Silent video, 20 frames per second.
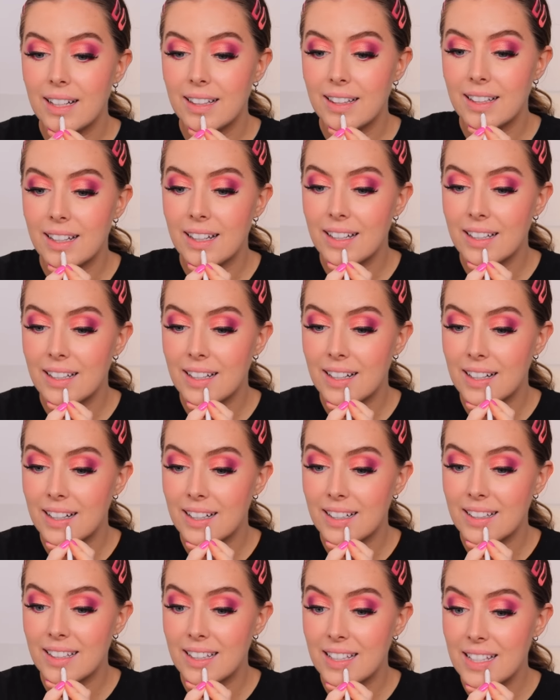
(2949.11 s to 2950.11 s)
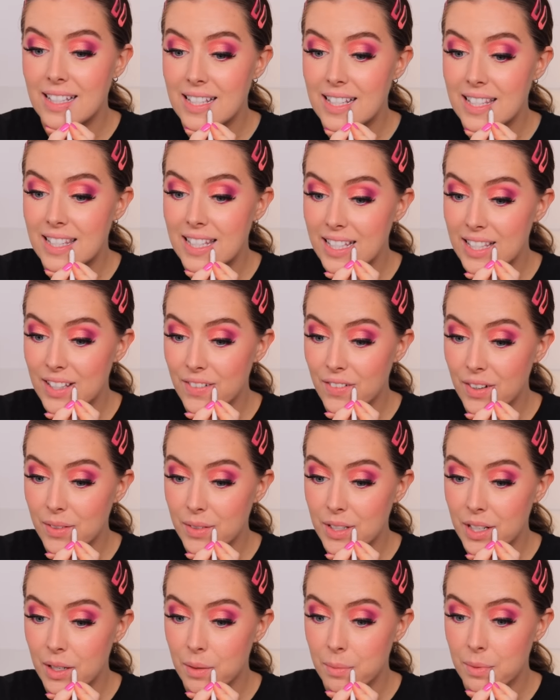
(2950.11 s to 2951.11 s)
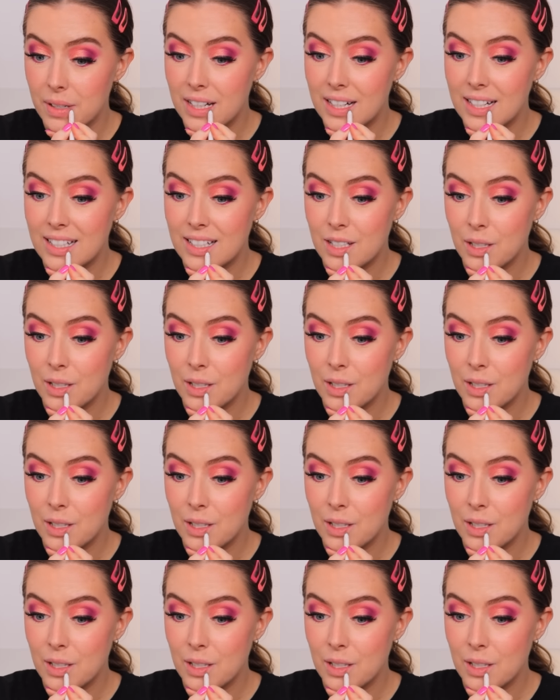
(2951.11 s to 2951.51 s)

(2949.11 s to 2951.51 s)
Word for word: And then on the 6th of October